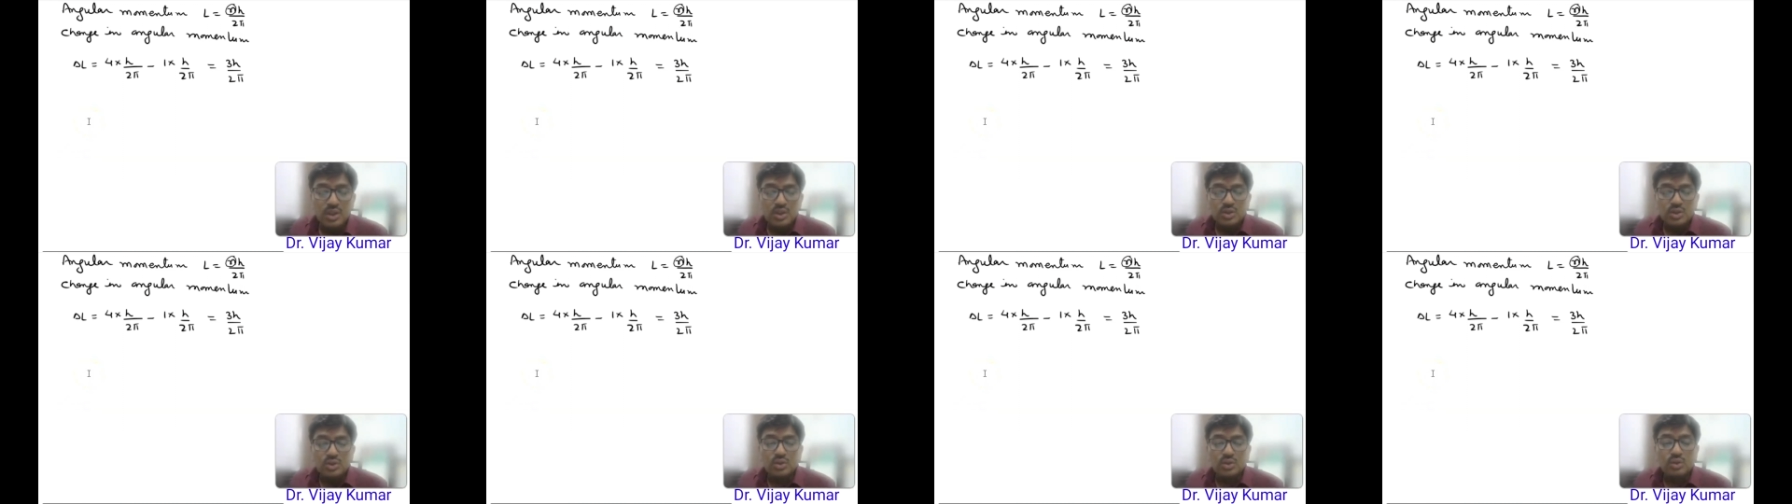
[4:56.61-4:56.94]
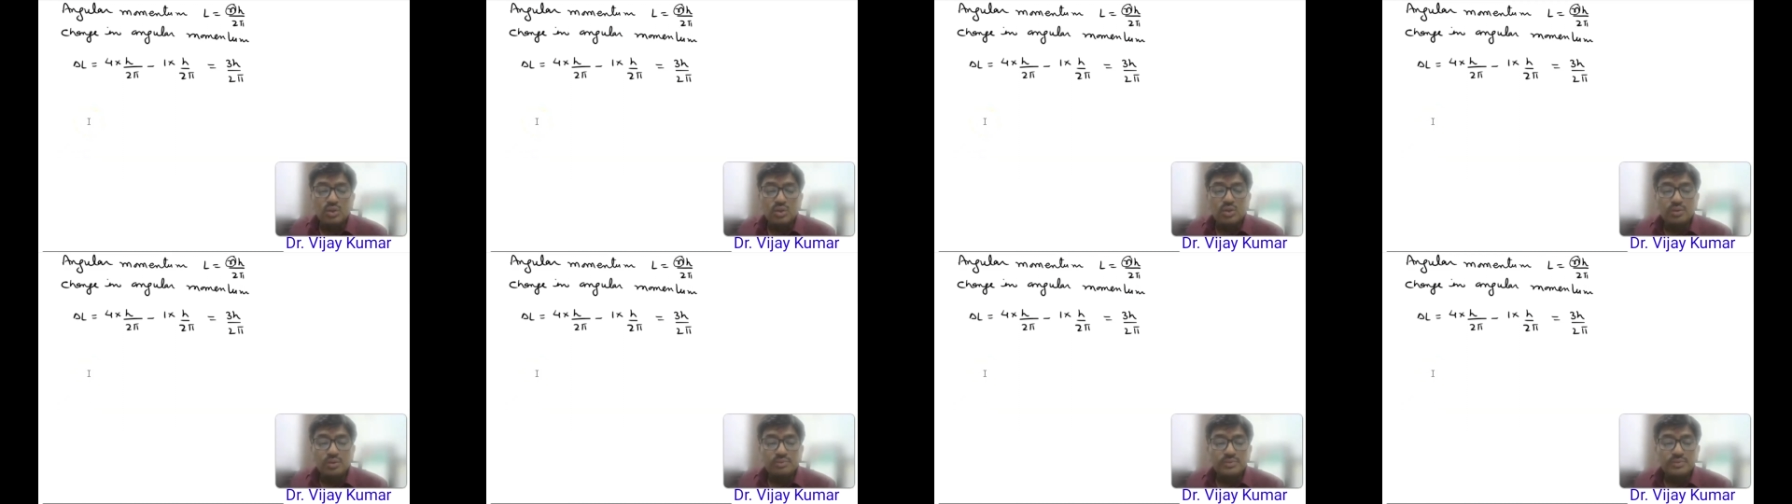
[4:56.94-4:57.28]

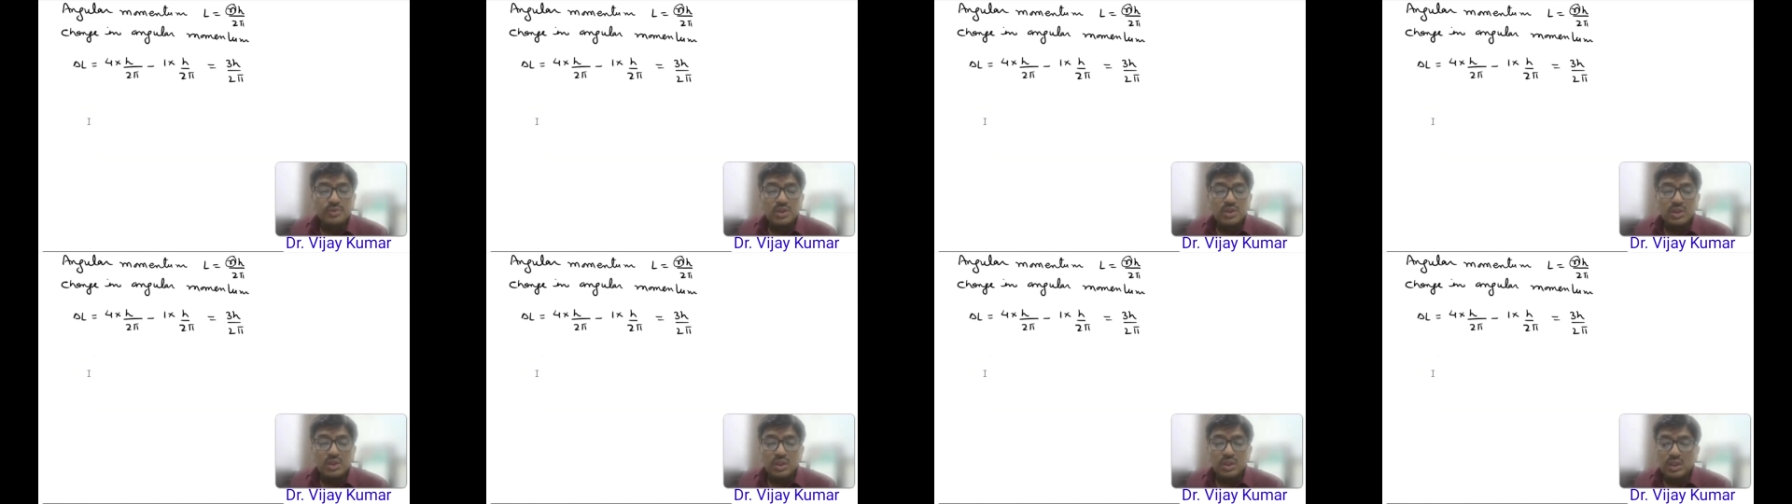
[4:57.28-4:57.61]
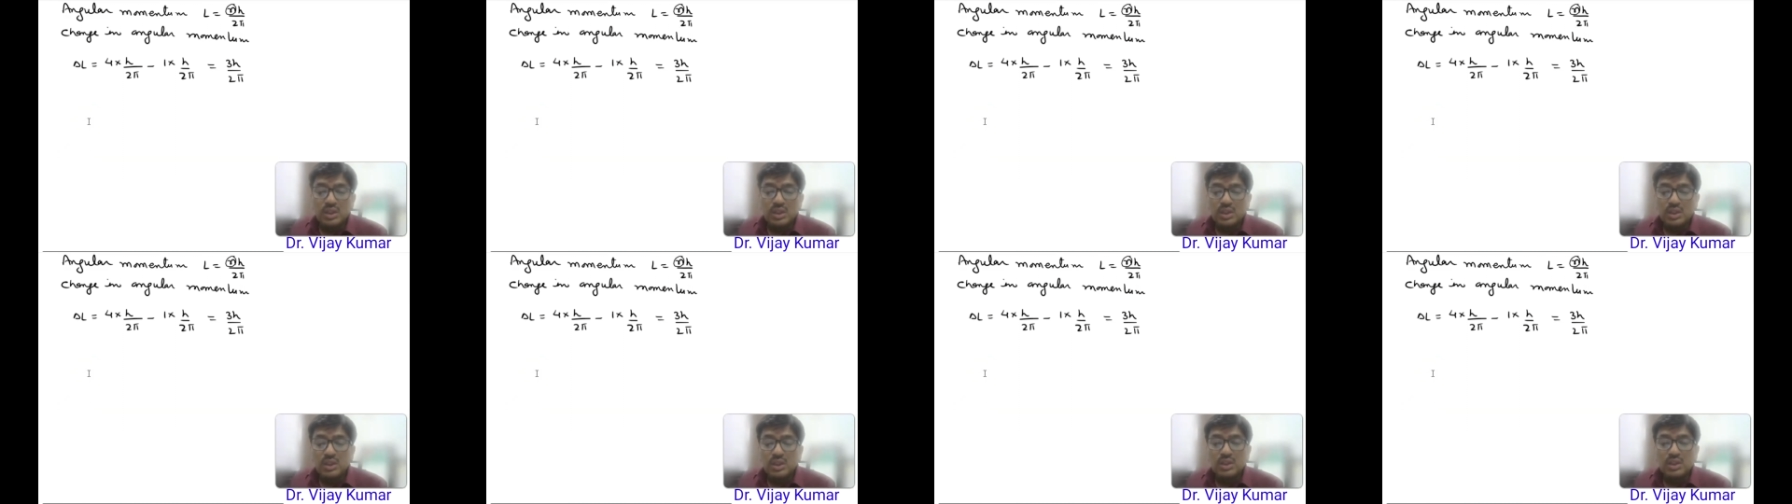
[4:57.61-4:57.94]
So
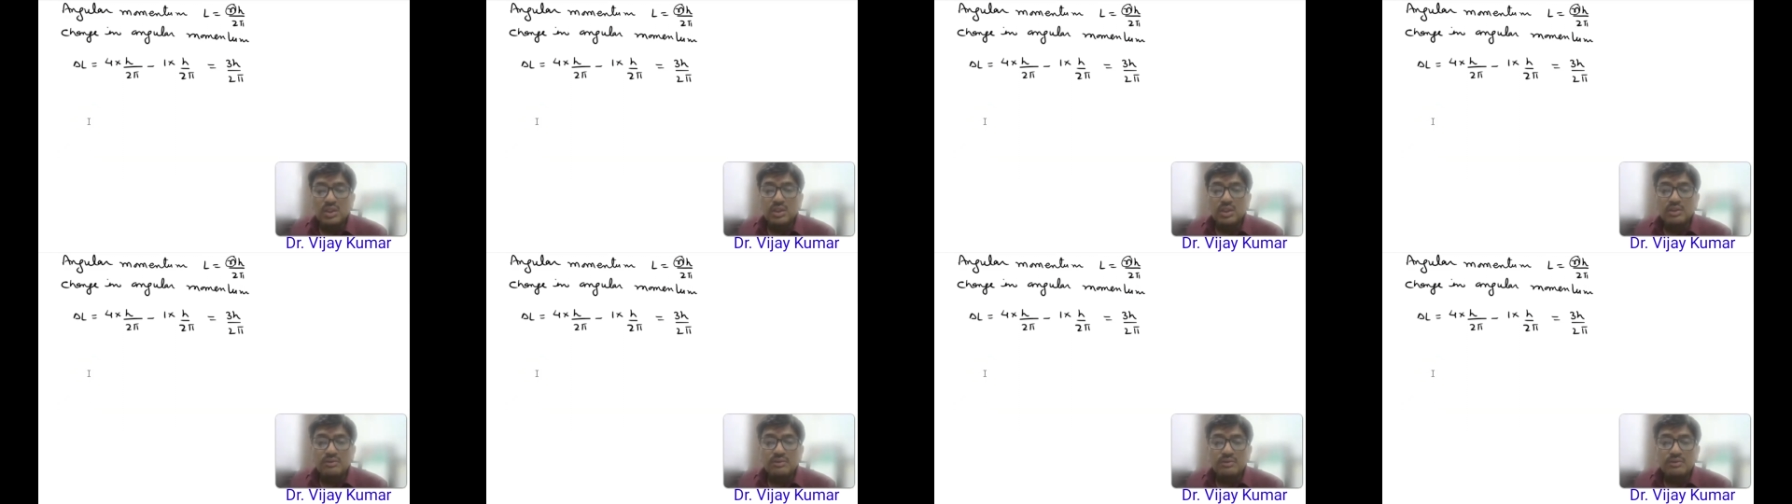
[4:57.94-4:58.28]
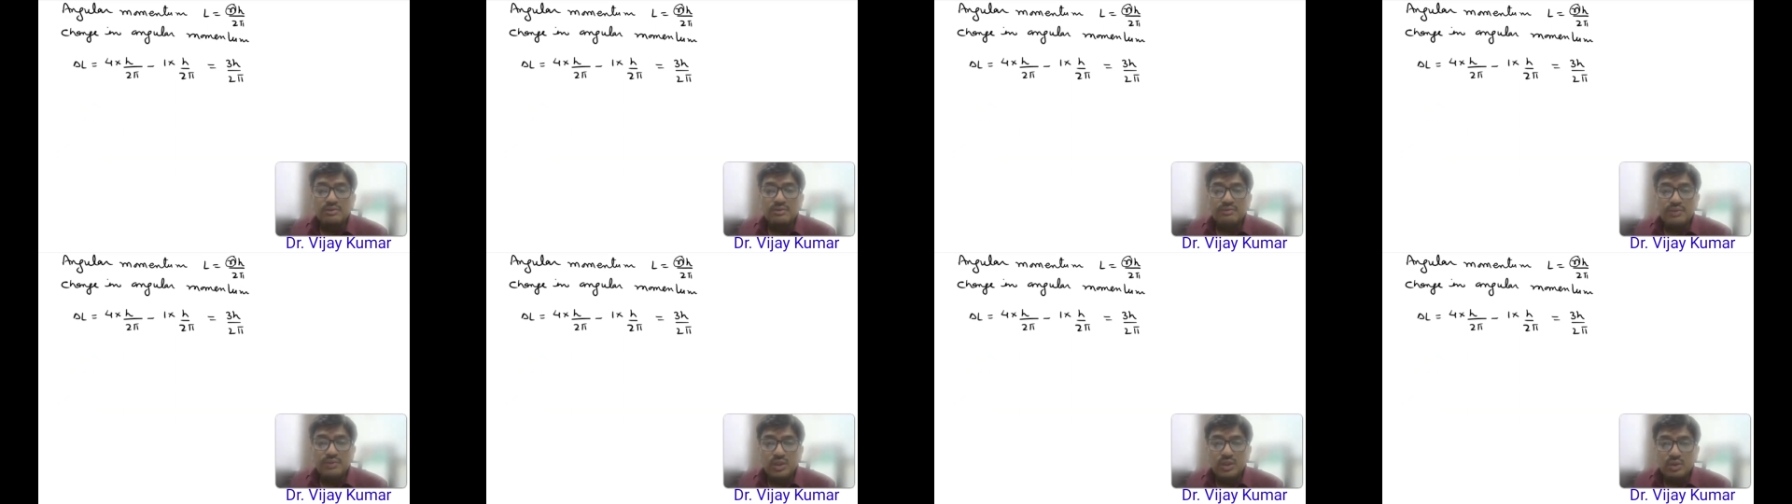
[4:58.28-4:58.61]

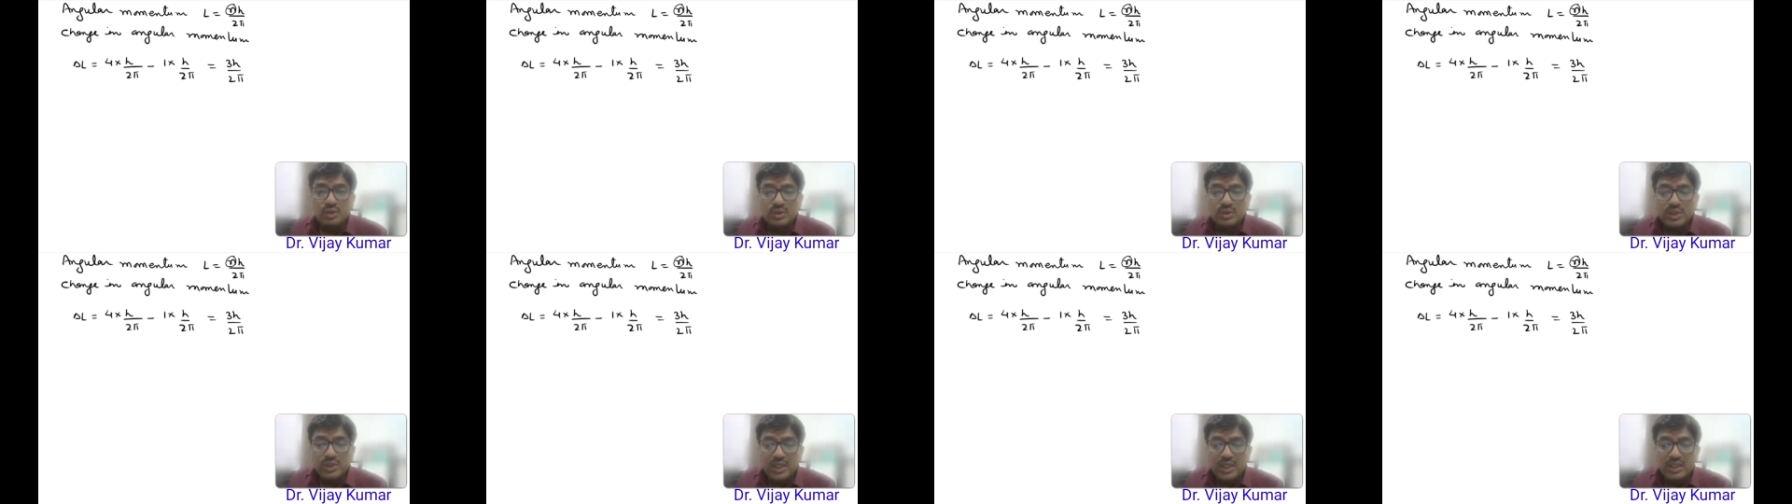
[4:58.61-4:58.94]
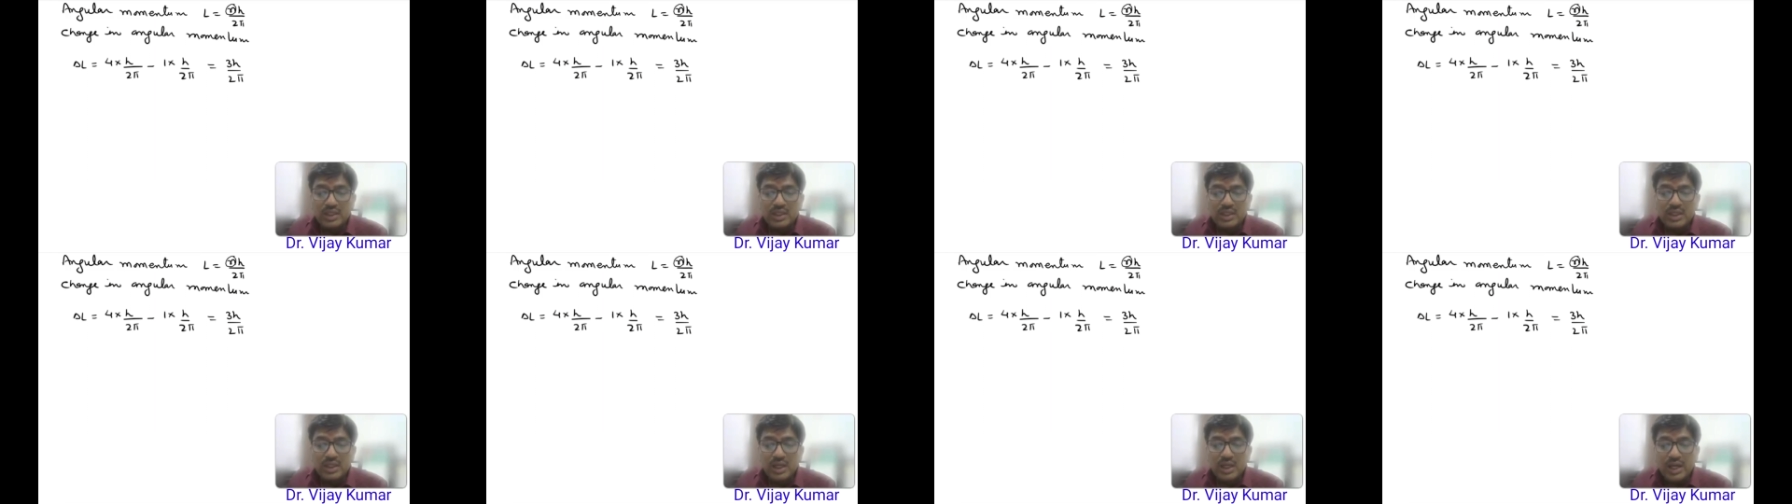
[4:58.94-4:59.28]
we know
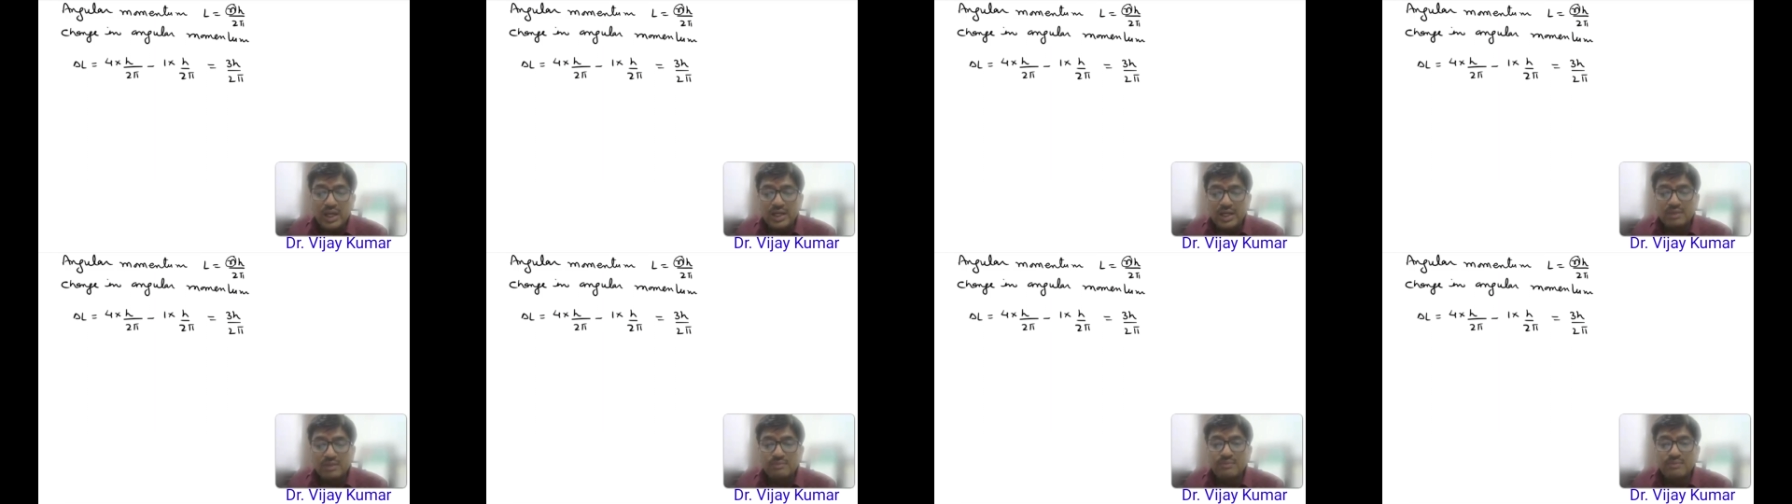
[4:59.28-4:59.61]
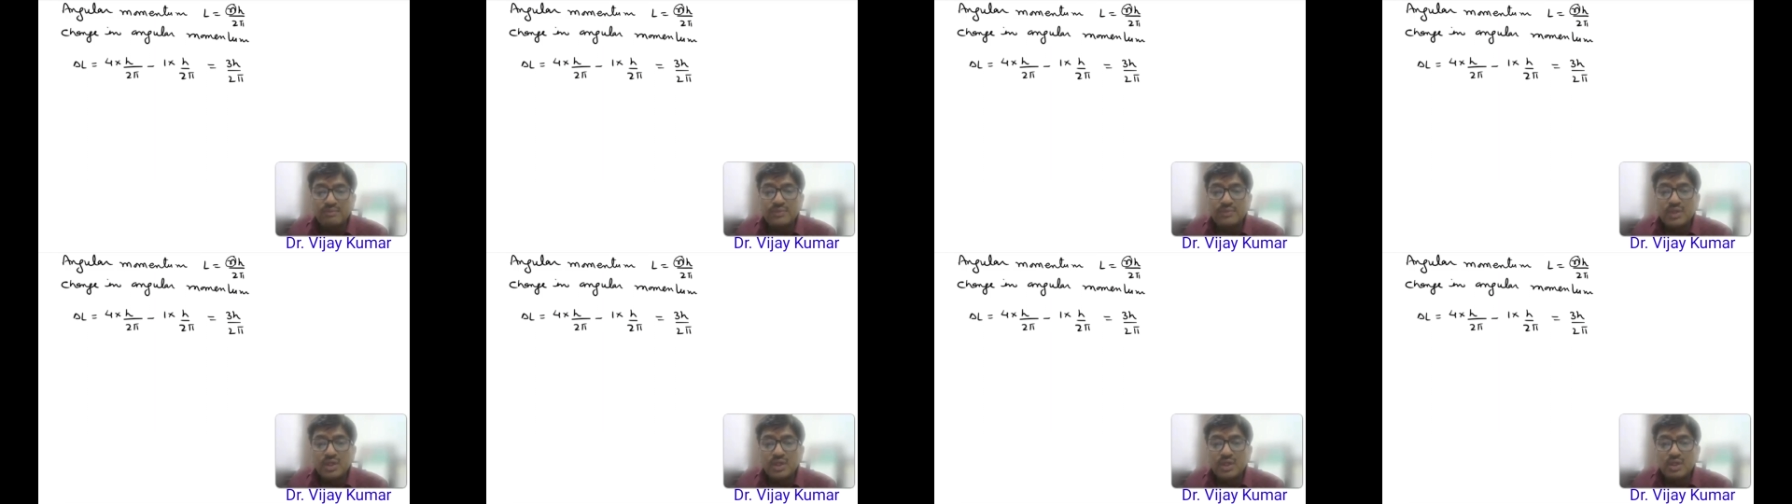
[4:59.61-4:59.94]
that atom